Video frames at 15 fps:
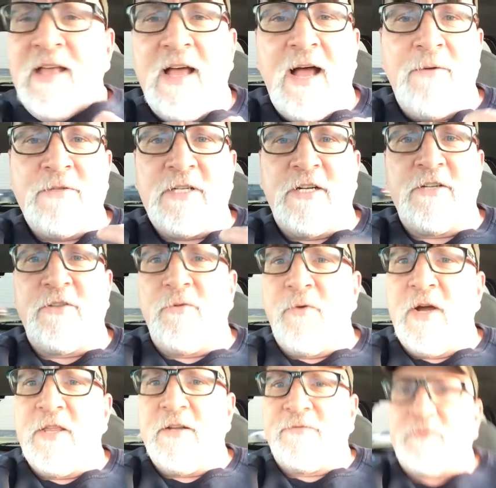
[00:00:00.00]
I was under the
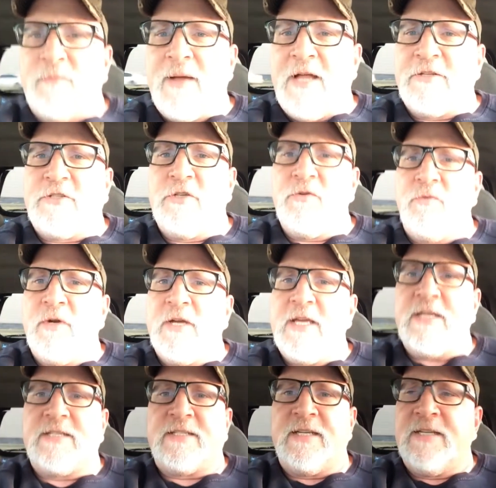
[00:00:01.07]
weather for about two
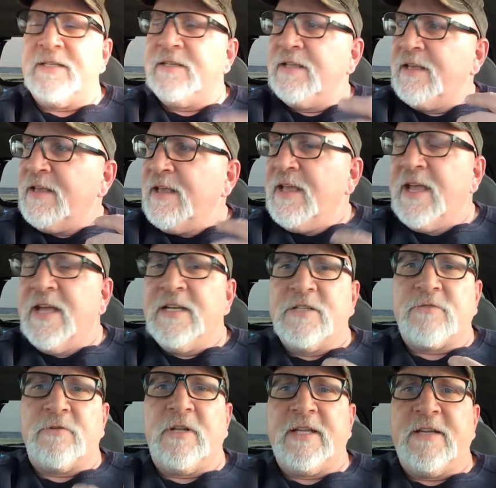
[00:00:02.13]
weeks, and, and
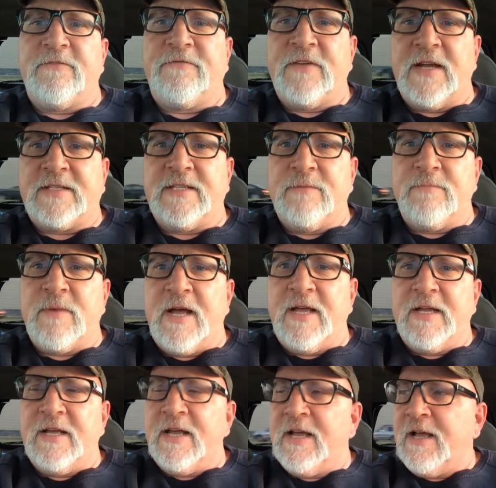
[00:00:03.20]
it's really affected
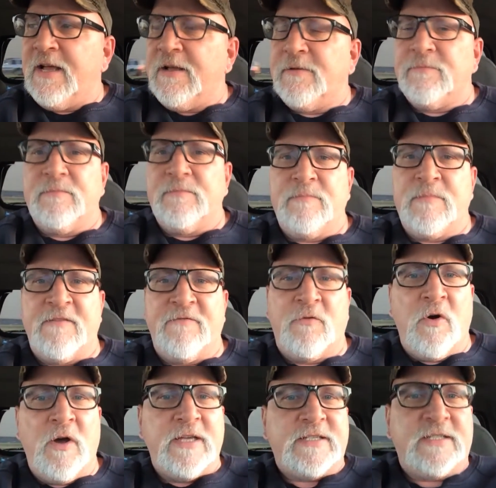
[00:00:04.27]
my uh, my
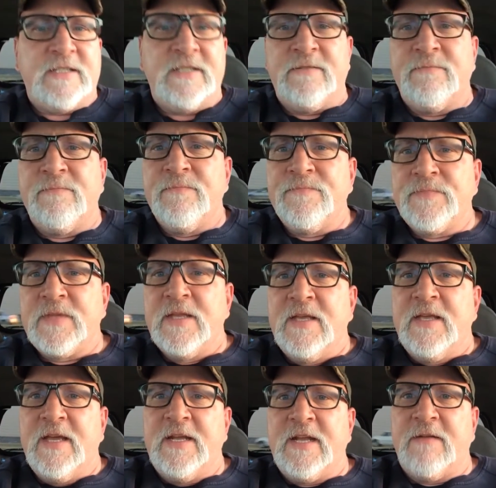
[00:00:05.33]
voice and
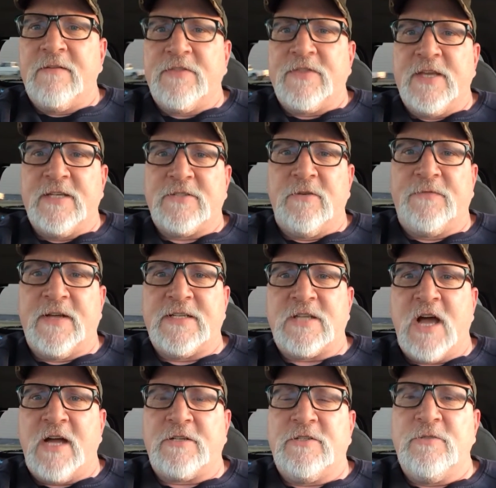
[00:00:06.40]
and everything. So if I
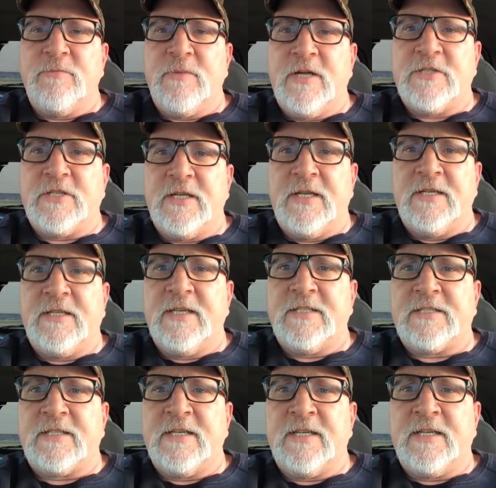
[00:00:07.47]
talk too much, it, it
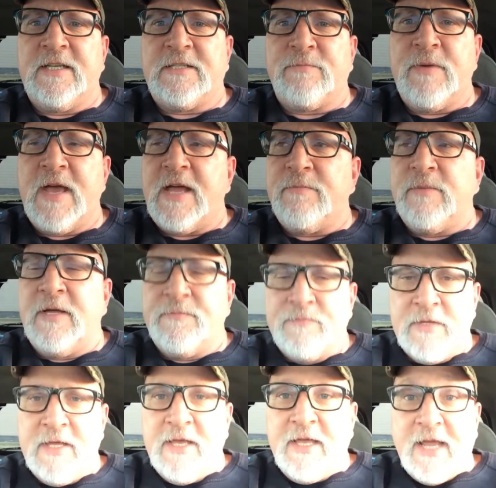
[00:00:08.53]
gets it gets bad. But
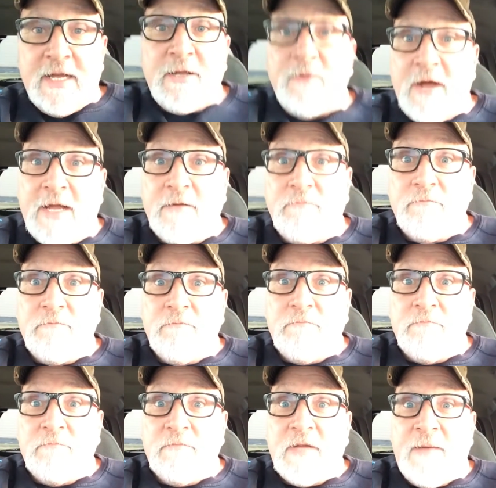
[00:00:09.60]
anyway...
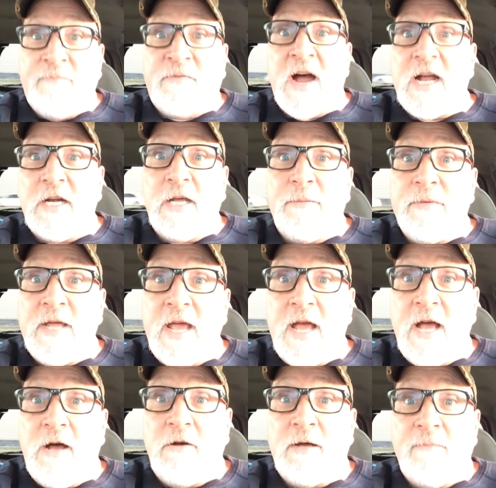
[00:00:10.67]
I'm fired up
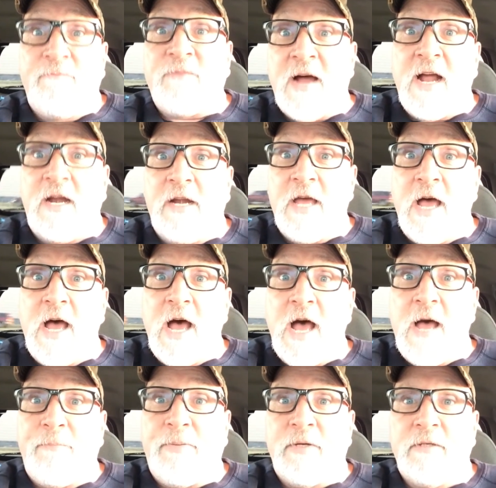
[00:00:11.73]
now. I'm fired
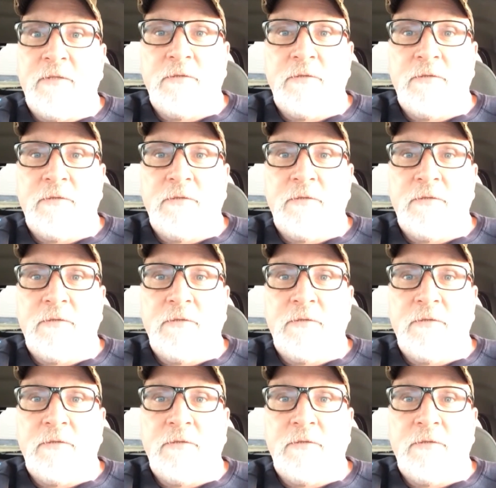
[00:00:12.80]
up.